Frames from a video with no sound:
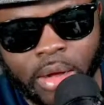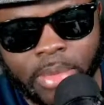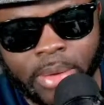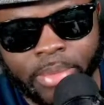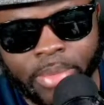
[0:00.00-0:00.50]

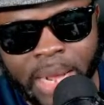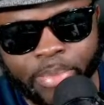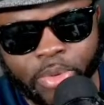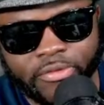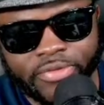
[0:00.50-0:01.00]
open.
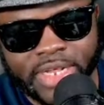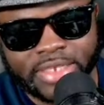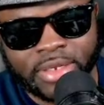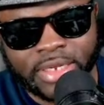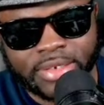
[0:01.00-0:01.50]
Yeah,
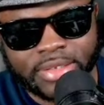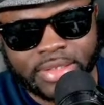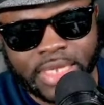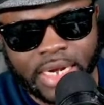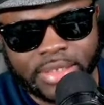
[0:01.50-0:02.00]
this line
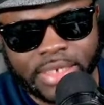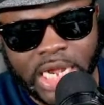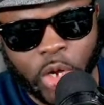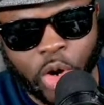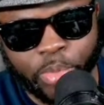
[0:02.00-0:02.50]
here.
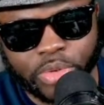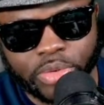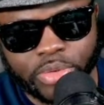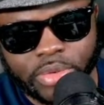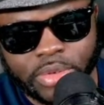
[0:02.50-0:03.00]
So that's
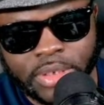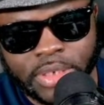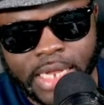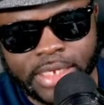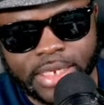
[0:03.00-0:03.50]
where I'm
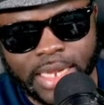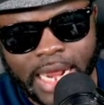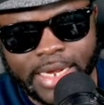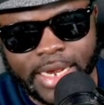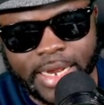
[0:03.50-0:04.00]
gonna be
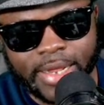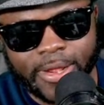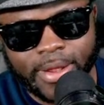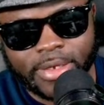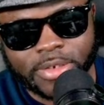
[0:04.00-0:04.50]
looking at
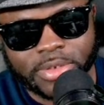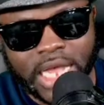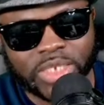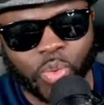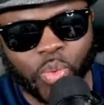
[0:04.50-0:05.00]
that buy
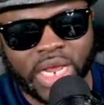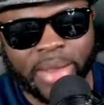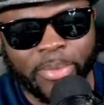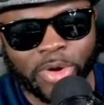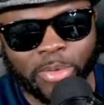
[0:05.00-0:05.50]
opportunity
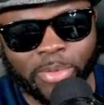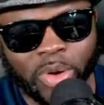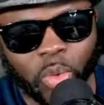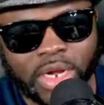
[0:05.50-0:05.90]
at